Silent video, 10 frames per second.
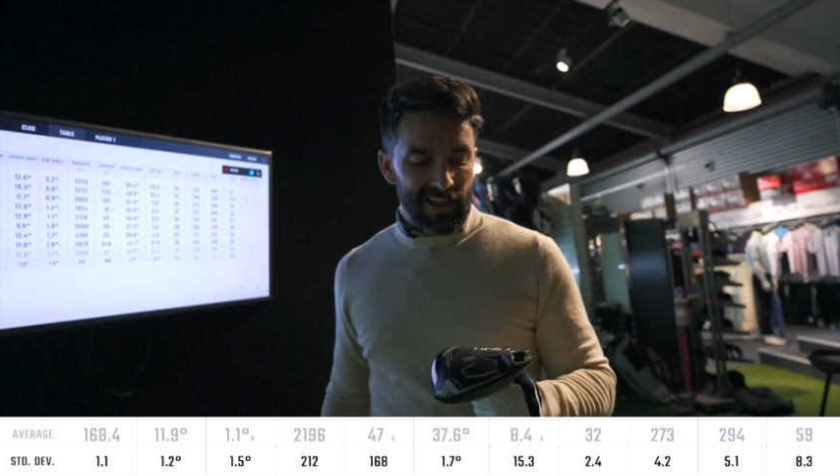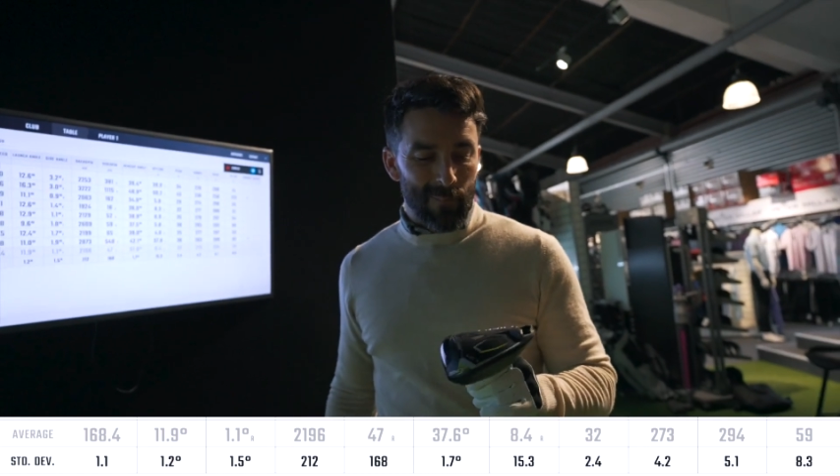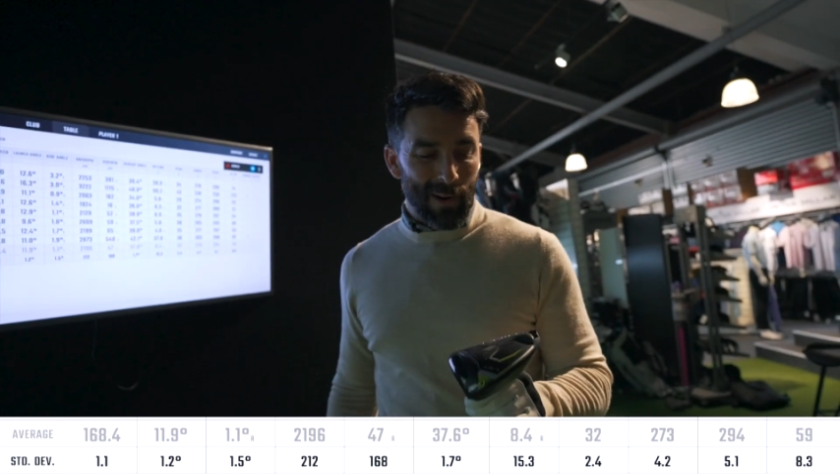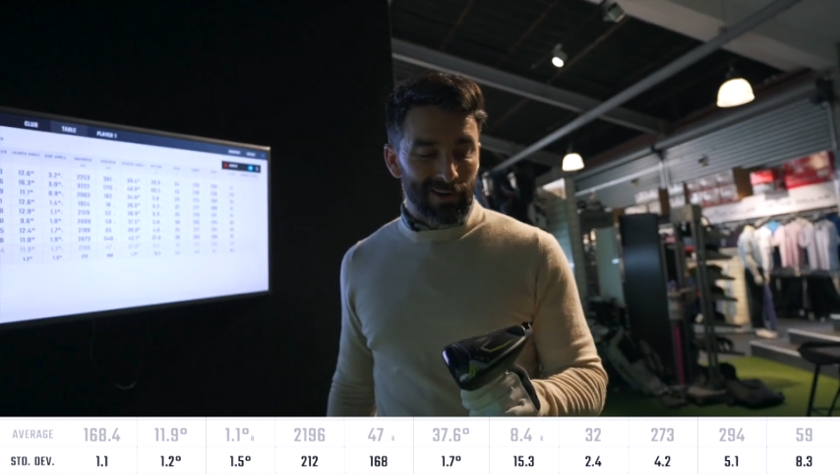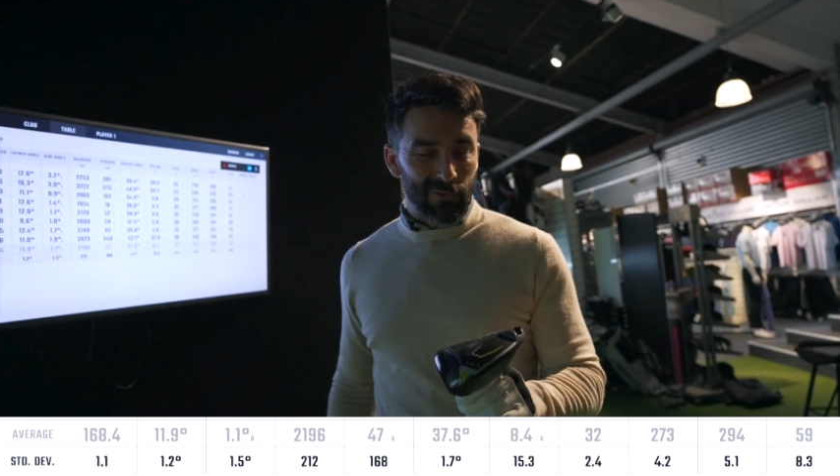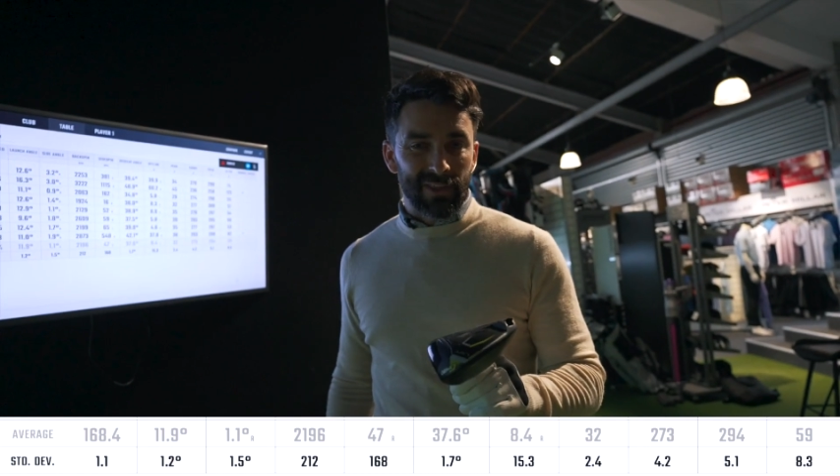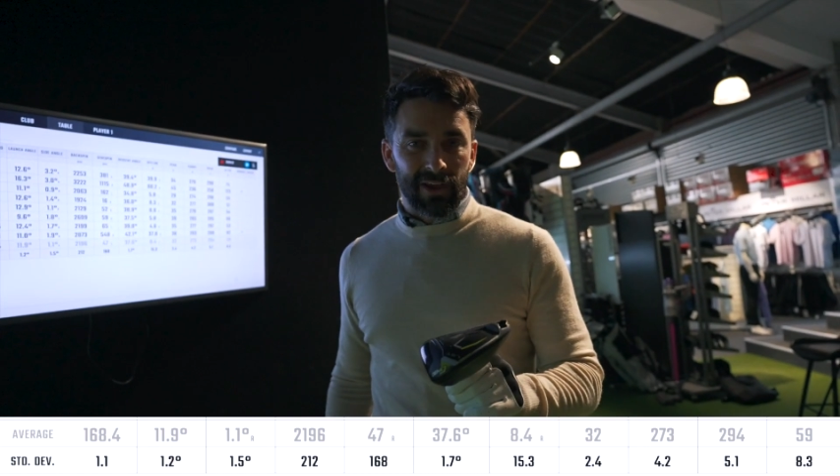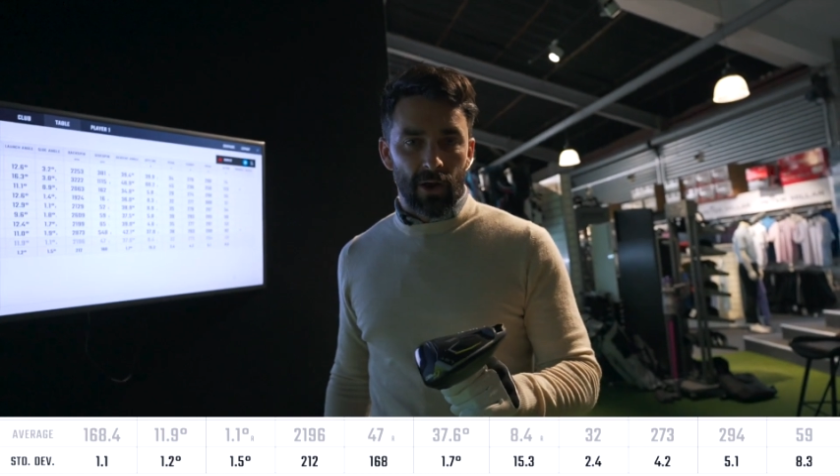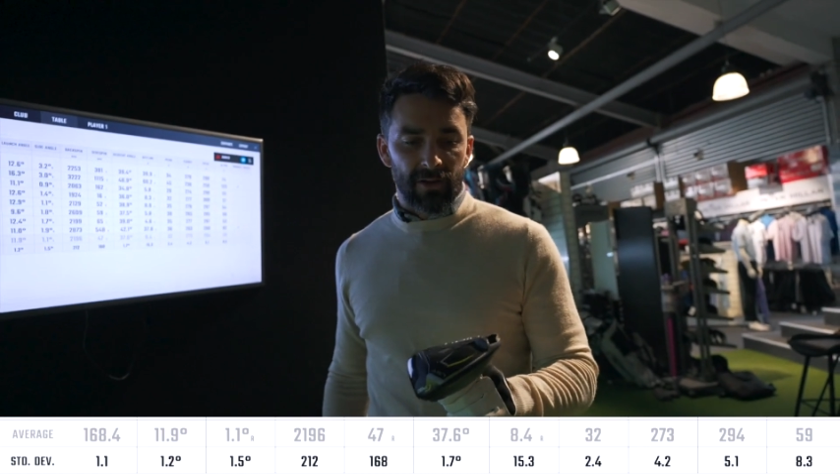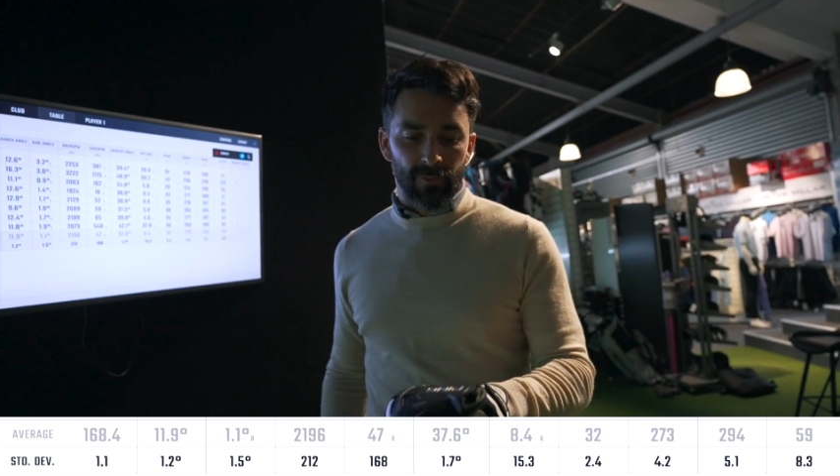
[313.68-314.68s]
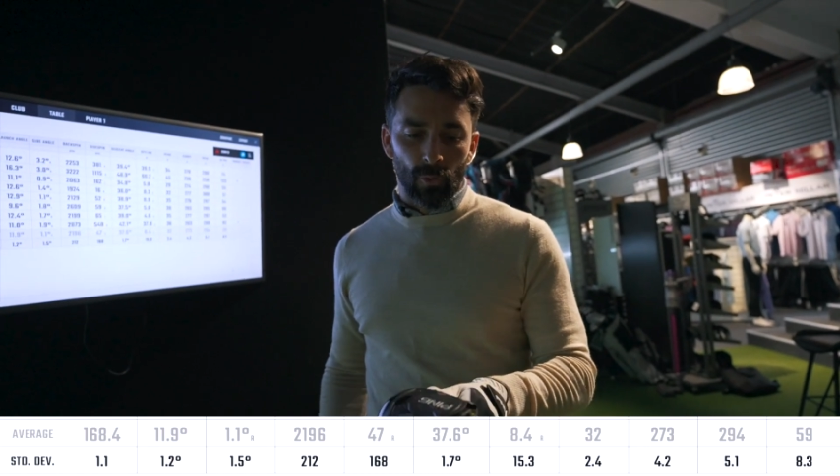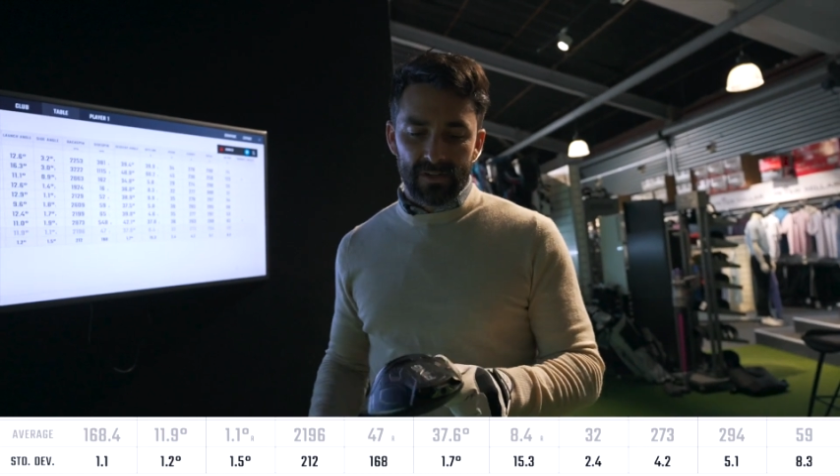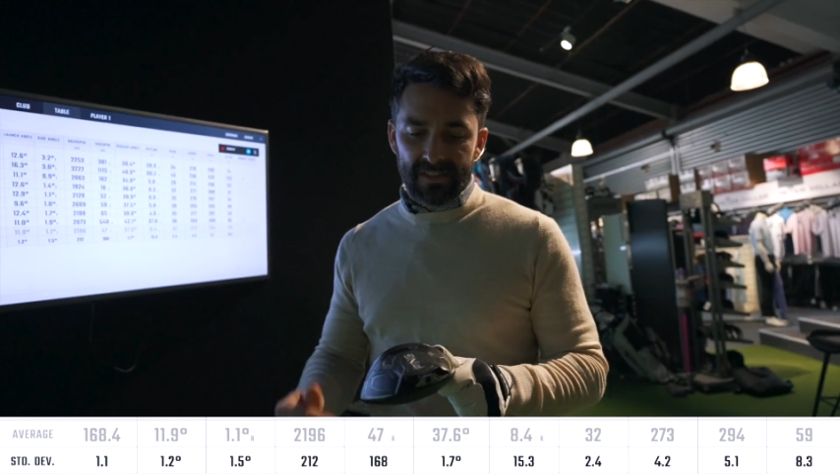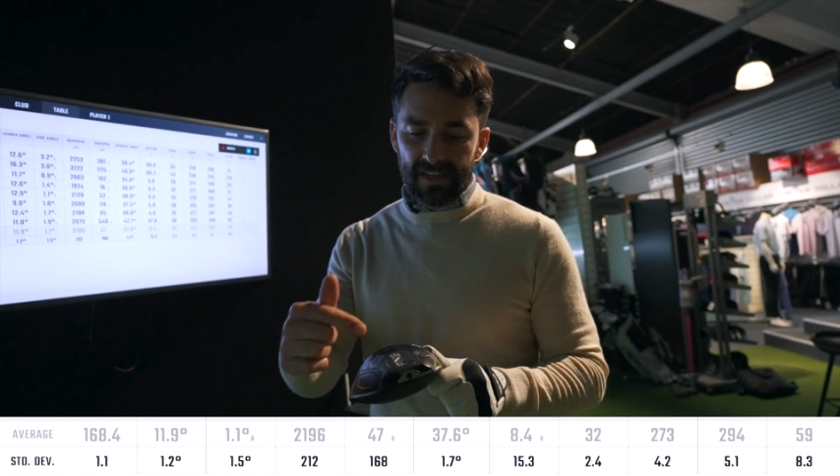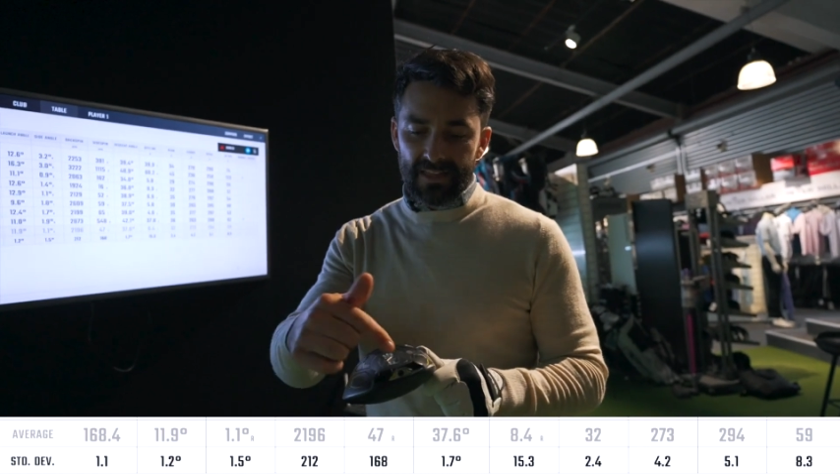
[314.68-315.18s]
apparently what they're going for
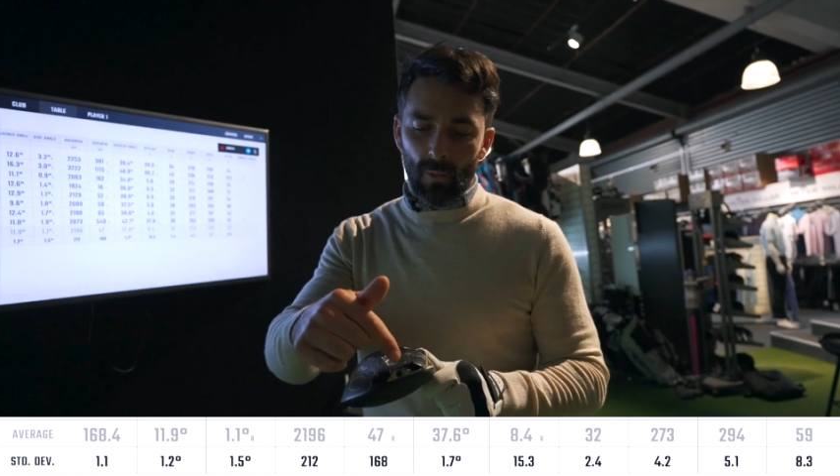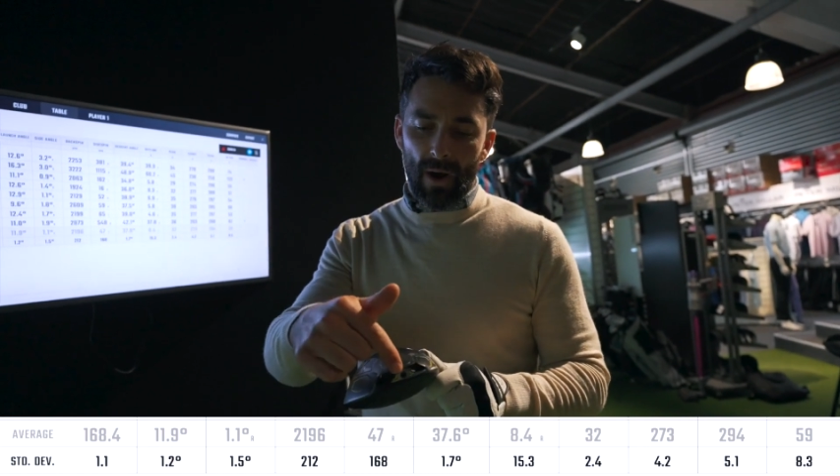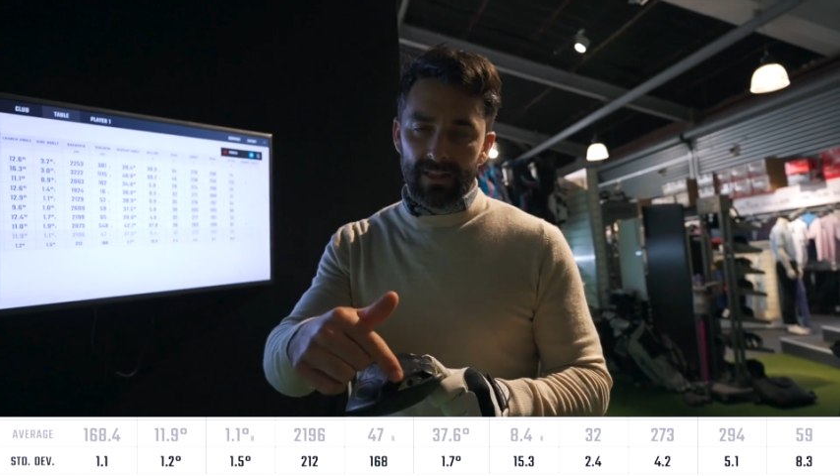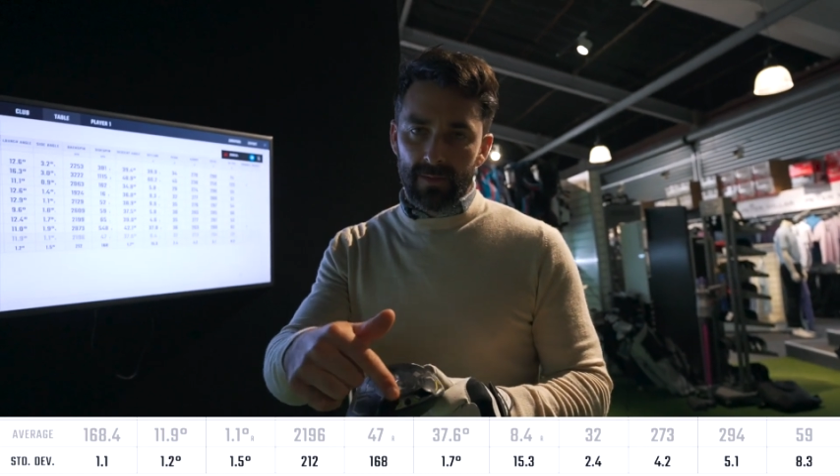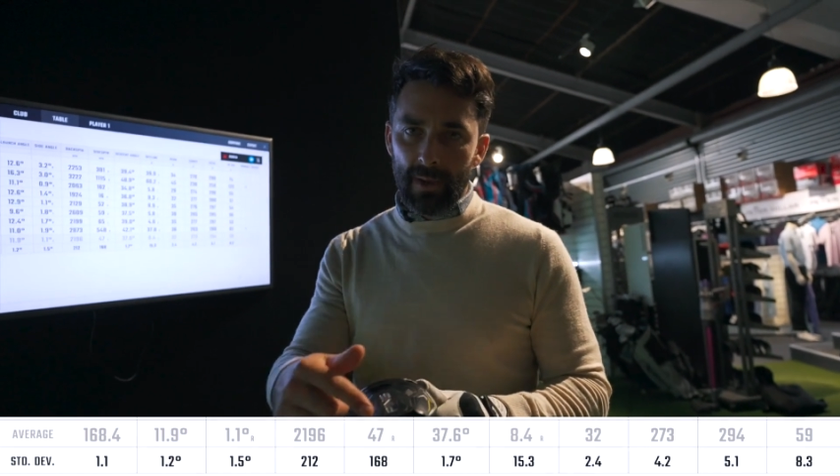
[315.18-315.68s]
is getting that weight at the